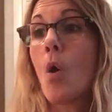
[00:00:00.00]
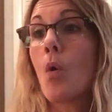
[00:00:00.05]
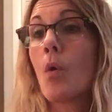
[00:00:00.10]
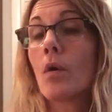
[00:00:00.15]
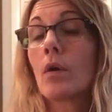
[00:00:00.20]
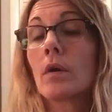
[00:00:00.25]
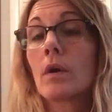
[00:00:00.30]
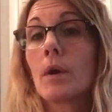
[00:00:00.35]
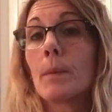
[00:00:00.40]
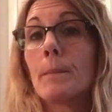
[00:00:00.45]

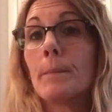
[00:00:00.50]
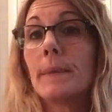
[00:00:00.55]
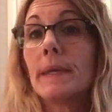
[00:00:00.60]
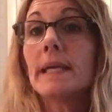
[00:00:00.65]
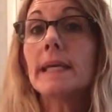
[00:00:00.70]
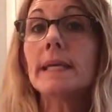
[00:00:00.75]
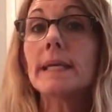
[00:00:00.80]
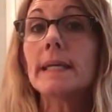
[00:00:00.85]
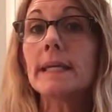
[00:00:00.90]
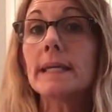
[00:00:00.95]
or a
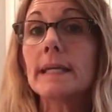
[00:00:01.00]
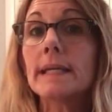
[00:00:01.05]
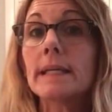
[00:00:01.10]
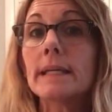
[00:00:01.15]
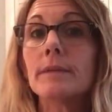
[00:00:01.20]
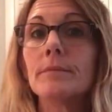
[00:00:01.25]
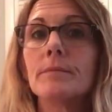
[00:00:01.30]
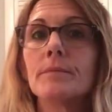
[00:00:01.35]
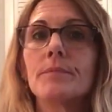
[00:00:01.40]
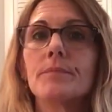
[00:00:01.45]

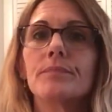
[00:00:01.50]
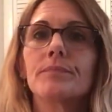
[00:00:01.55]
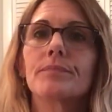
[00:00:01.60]
bean.